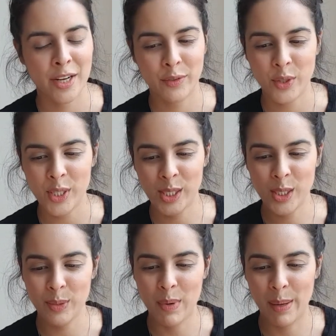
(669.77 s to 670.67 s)
of course
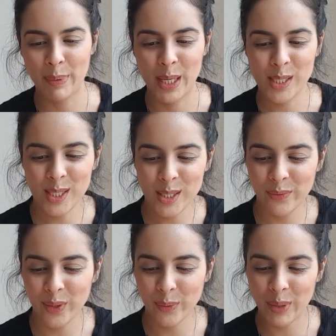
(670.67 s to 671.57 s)
here's my pages
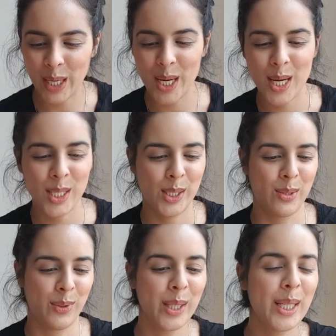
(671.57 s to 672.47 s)
for my
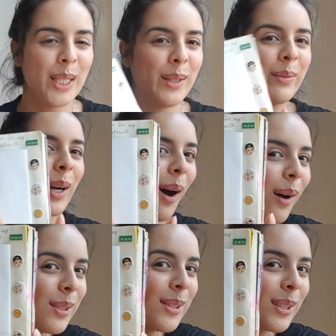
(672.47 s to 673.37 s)
EXO'rDIUM
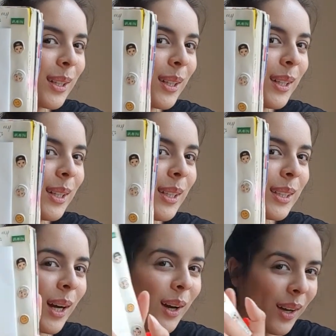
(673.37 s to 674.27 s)
concert,
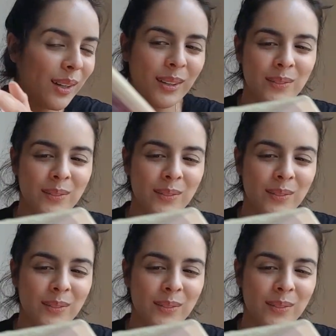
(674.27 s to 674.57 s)
y'all.